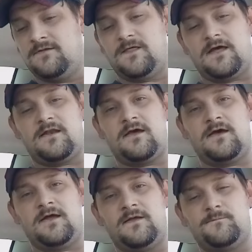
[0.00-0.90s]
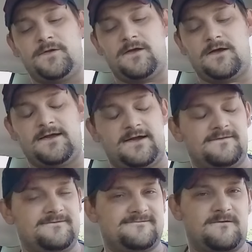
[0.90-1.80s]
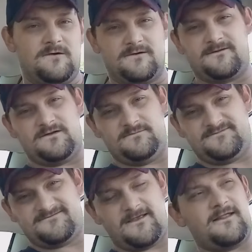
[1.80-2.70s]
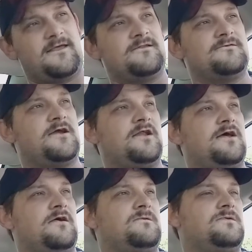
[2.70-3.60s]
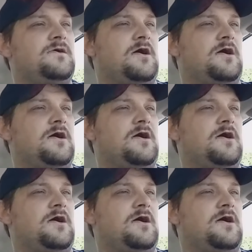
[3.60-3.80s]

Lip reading: then I got this car that I'm sitting in right now,